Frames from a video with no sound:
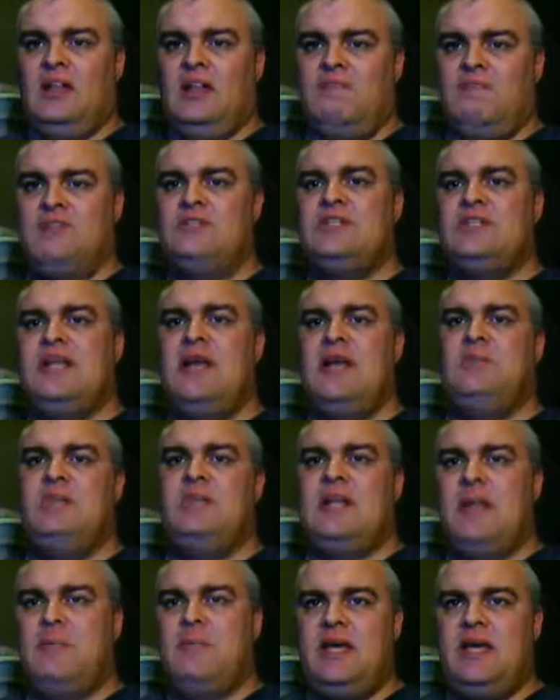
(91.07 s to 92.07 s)
The first game
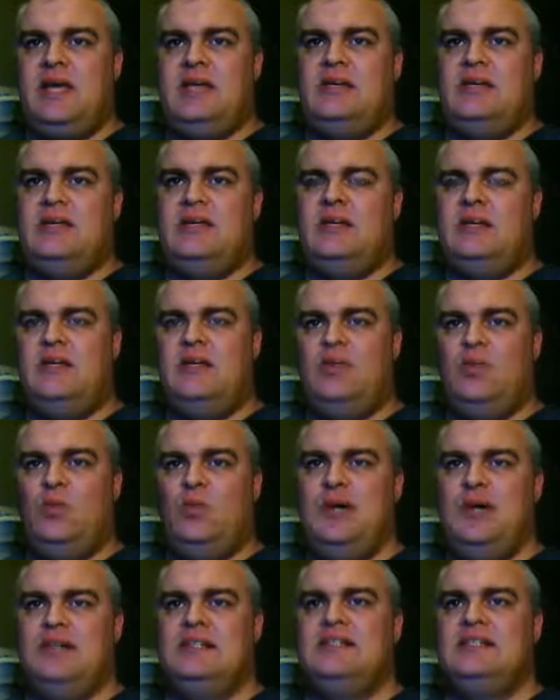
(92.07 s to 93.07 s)
that I made
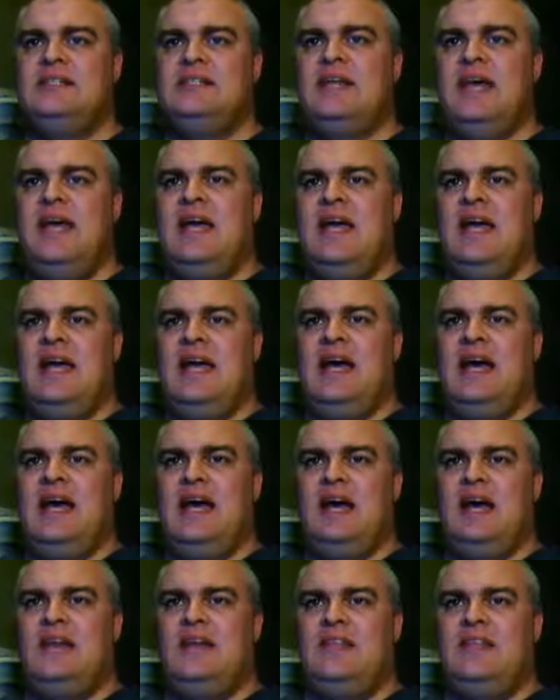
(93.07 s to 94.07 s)
was
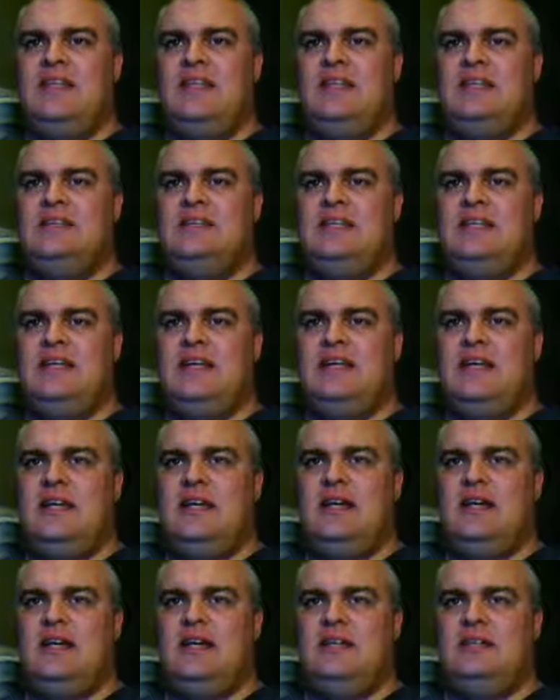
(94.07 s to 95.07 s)
on the
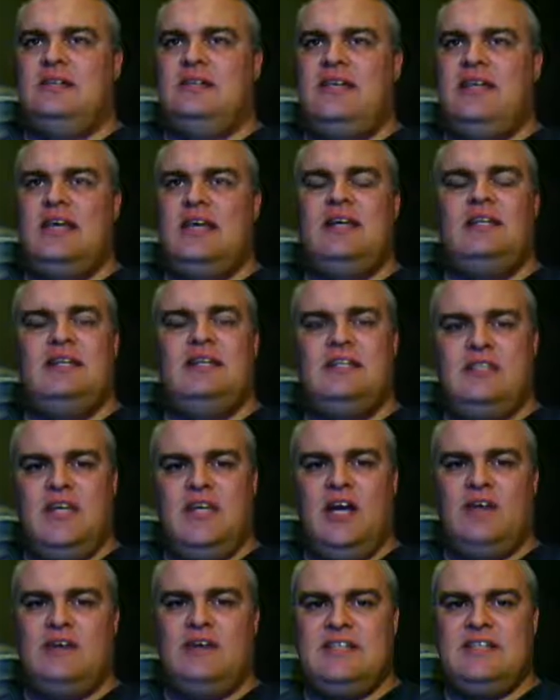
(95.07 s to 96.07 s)
Tandy
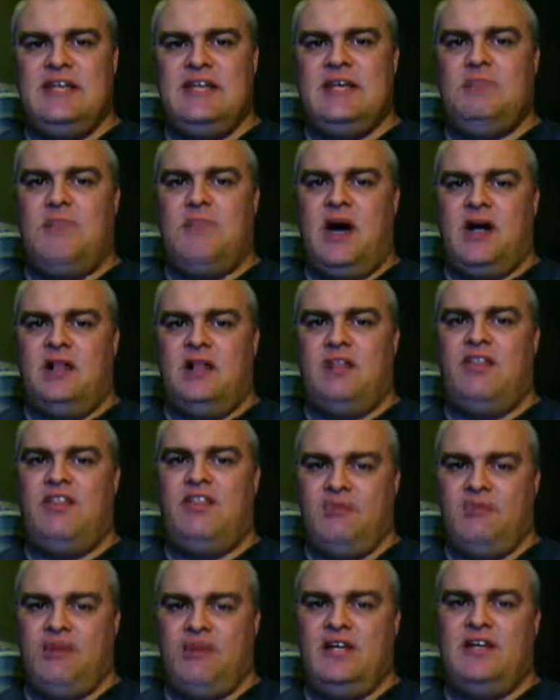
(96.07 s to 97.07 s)
TRS-80 Model
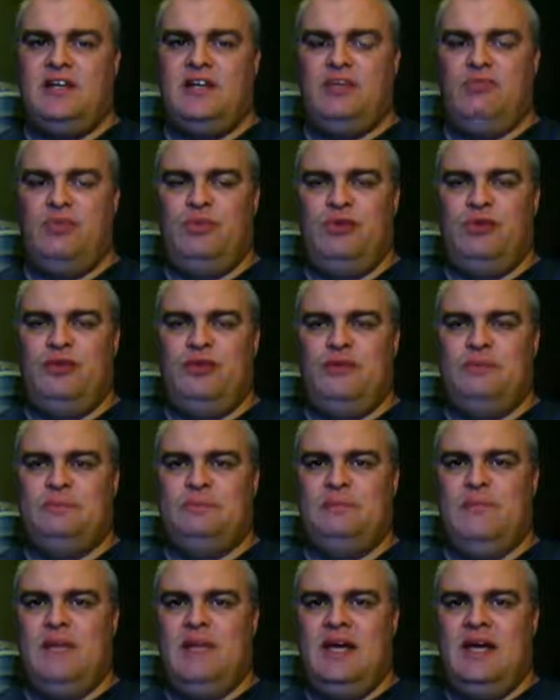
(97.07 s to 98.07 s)
3 computer.
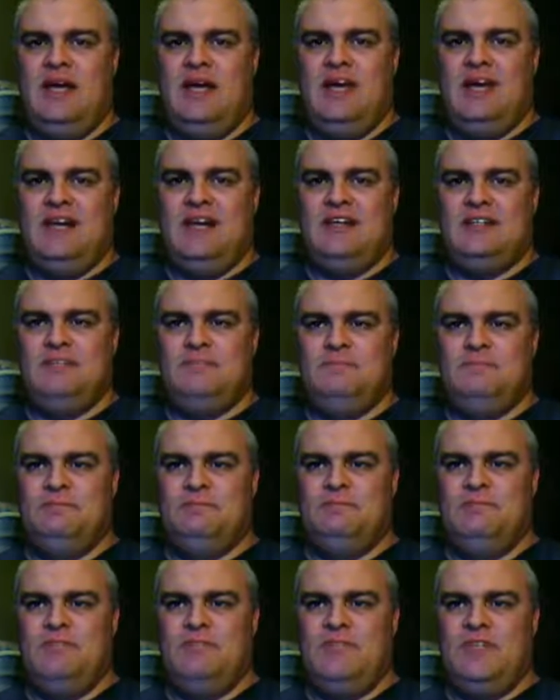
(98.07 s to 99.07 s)

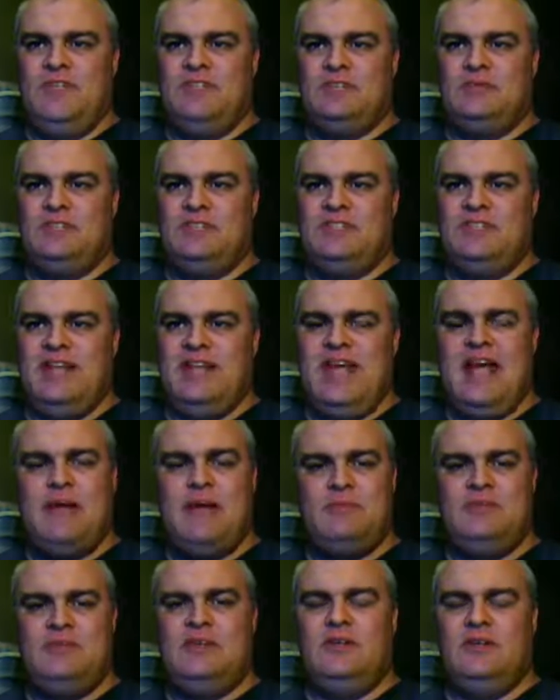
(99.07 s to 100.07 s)
This was an
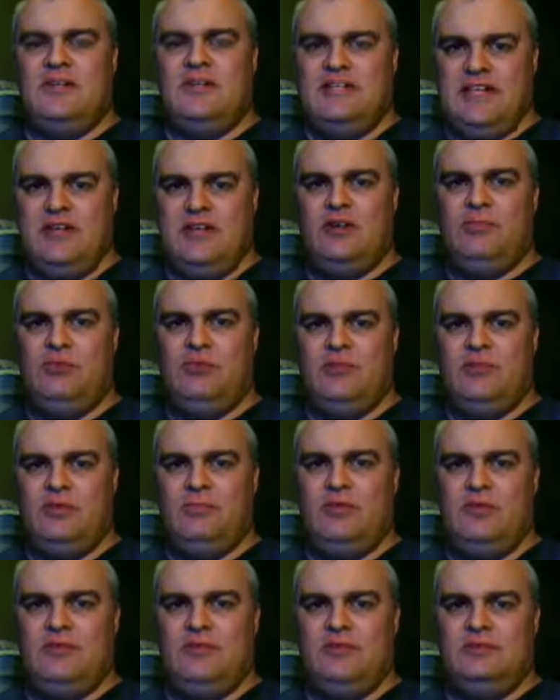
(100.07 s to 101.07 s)
absolutely terrible
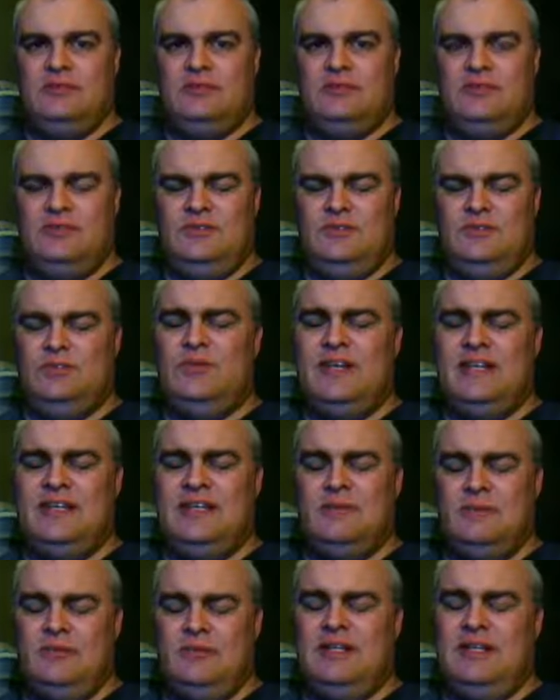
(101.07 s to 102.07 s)
computer.
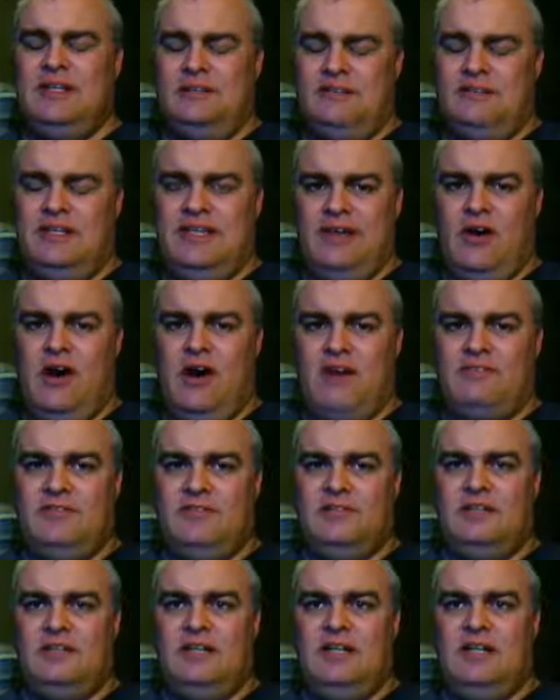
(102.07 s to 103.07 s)
Really, really, really
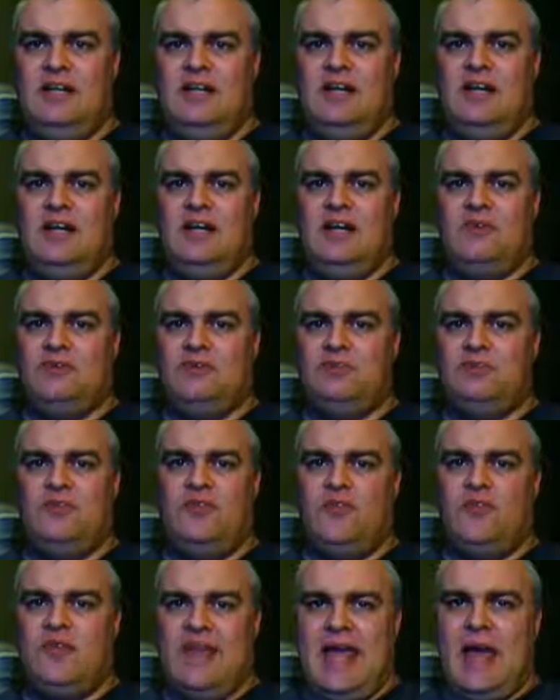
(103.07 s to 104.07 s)
awful. It was
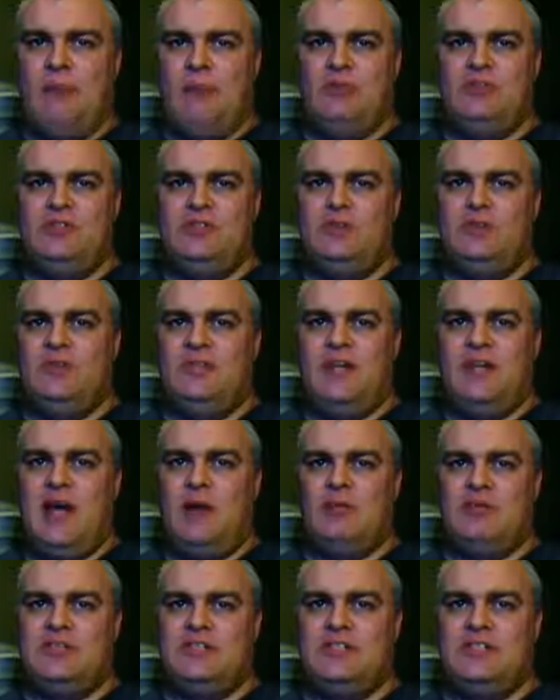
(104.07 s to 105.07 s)
before the Apple II and the
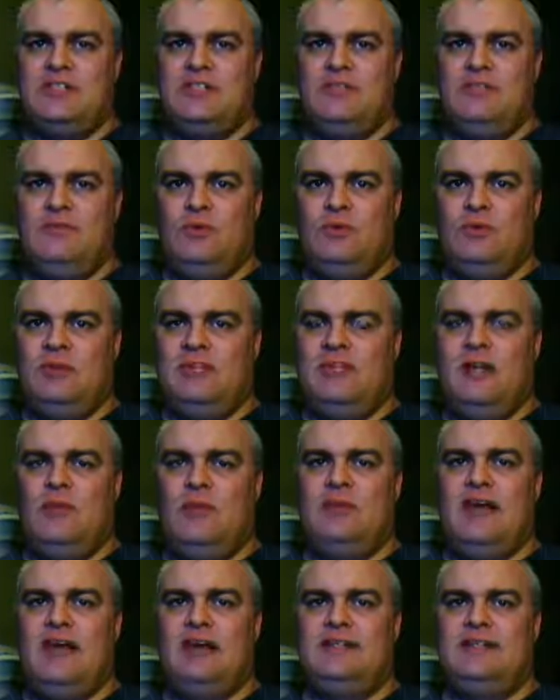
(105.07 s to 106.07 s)
Commodore 64 had
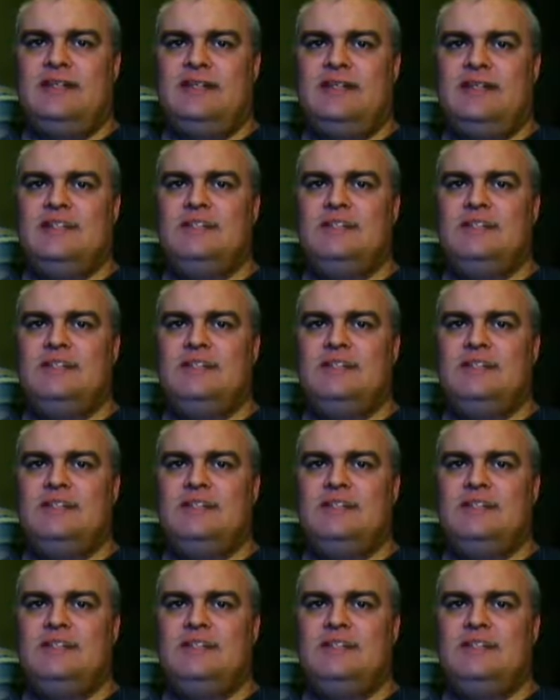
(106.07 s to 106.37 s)
come out.